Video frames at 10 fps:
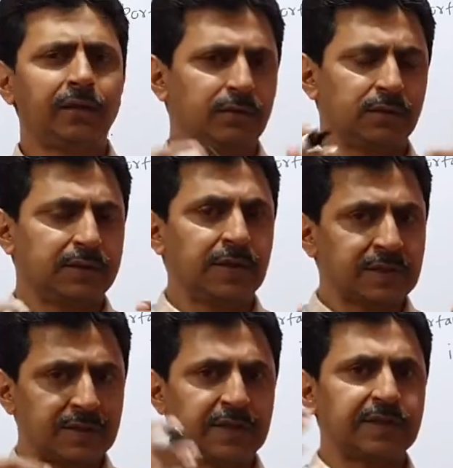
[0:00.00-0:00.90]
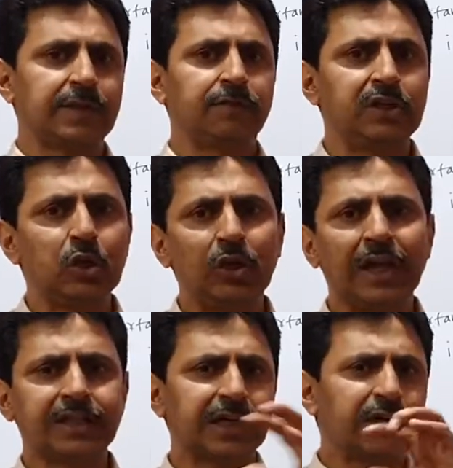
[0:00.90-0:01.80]
this is a video lecture, you
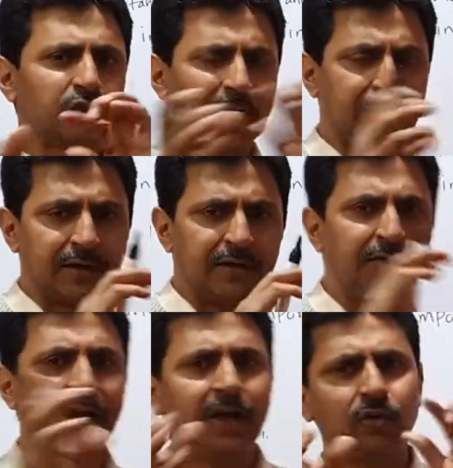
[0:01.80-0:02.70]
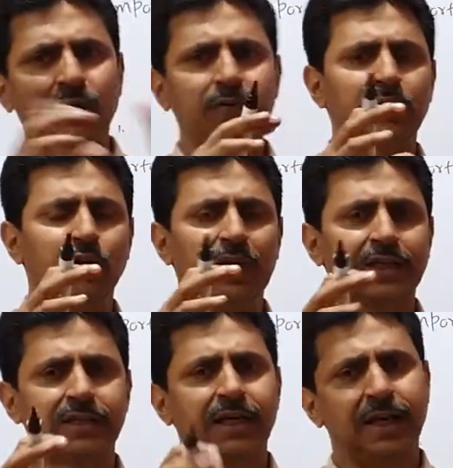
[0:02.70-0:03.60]
can rewind your video lecture and you
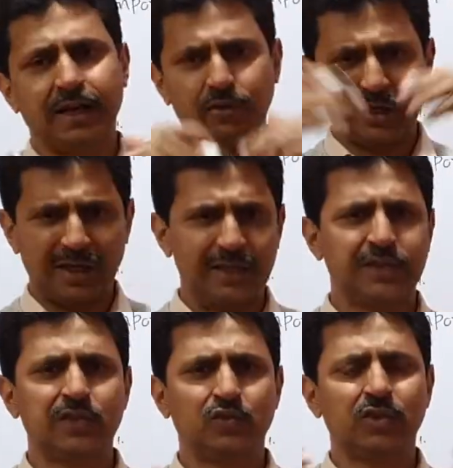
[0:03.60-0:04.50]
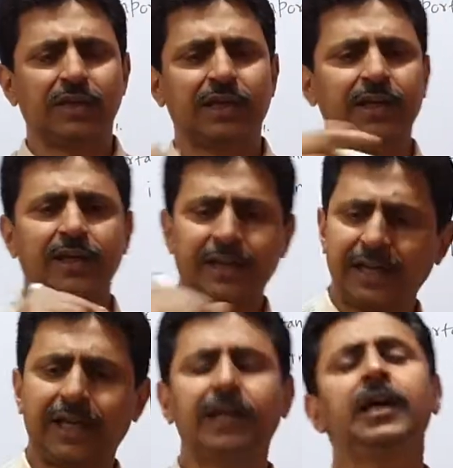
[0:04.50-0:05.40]
can listen to it again and again, and
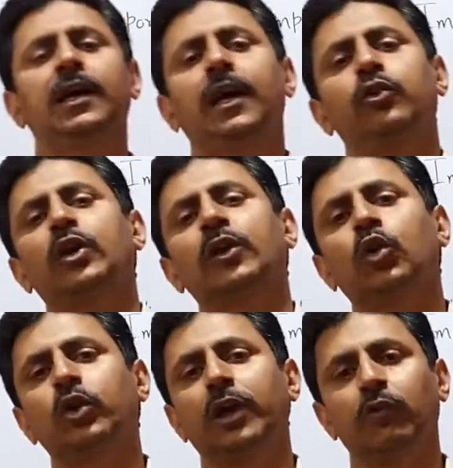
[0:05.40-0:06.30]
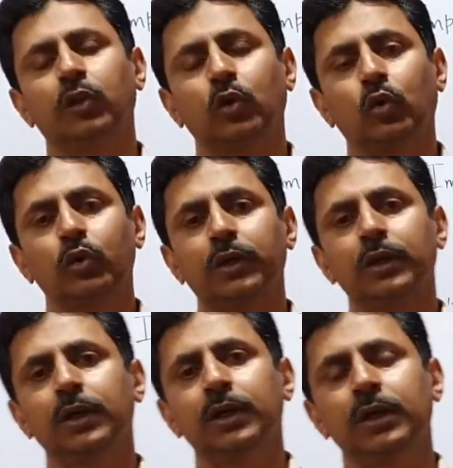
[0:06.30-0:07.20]
you can note down the quote. The
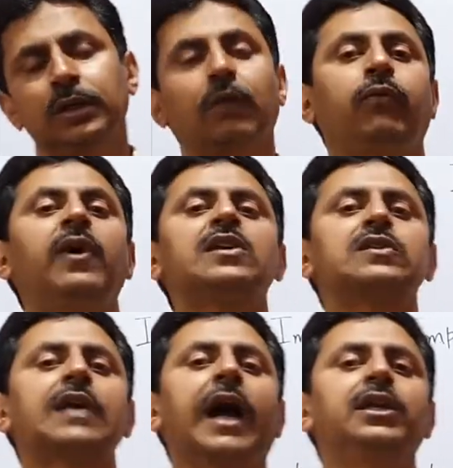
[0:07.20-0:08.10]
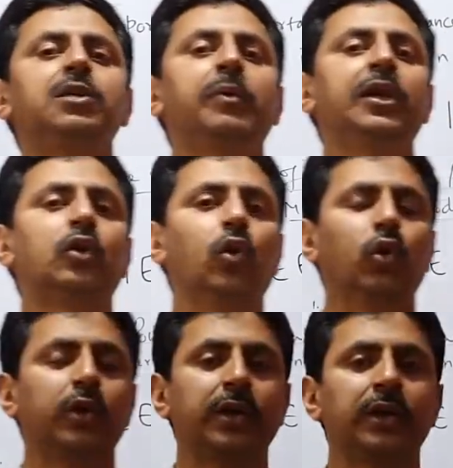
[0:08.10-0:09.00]
first IEEE quote,
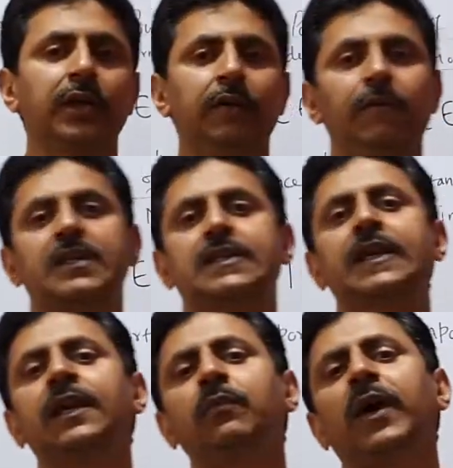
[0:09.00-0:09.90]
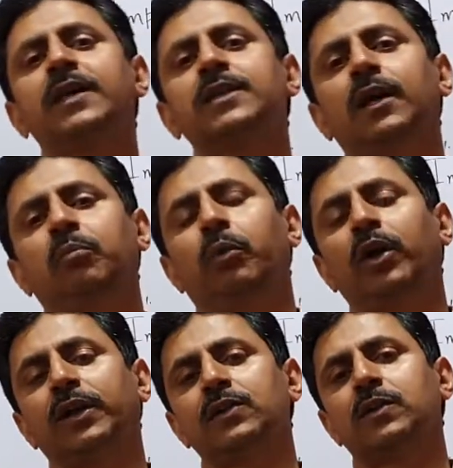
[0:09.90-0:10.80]
which signifies the importance of
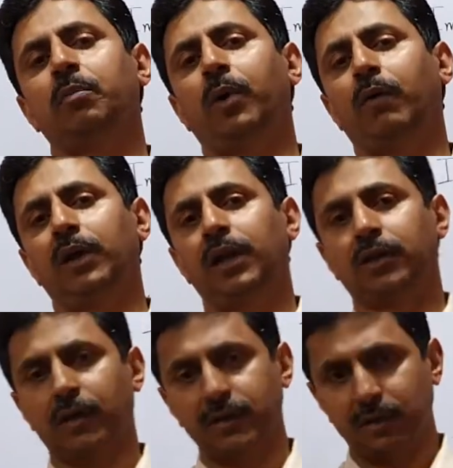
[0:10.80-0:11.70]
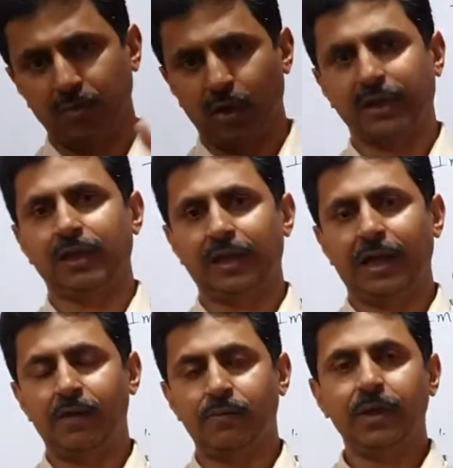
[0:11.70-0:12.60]
power electronics in modern life,
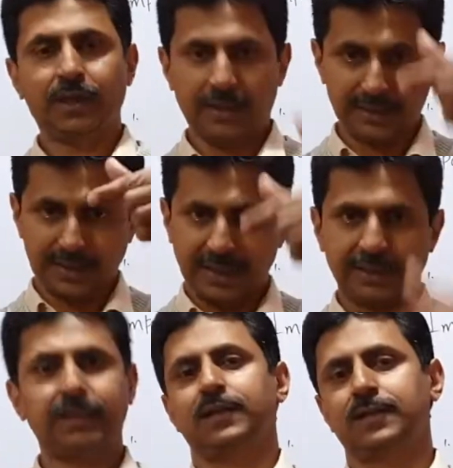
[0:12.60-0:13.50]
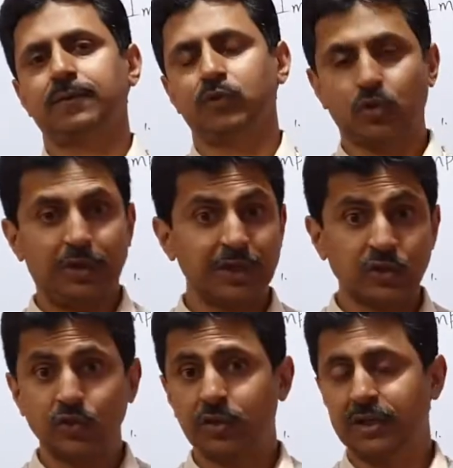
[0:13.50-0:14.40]
is like this. So listen to it
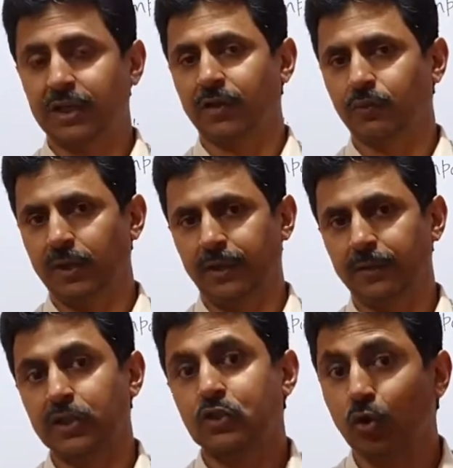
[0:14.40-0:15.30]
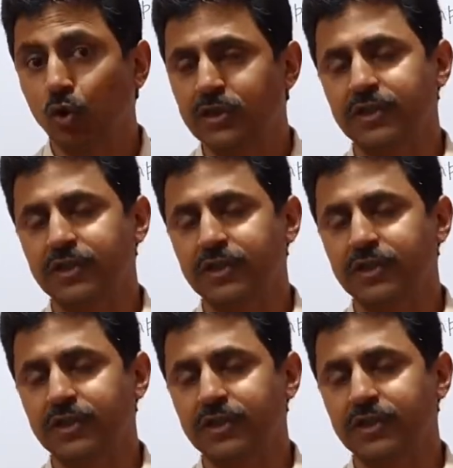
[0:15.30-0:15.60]
carefully. This quote says,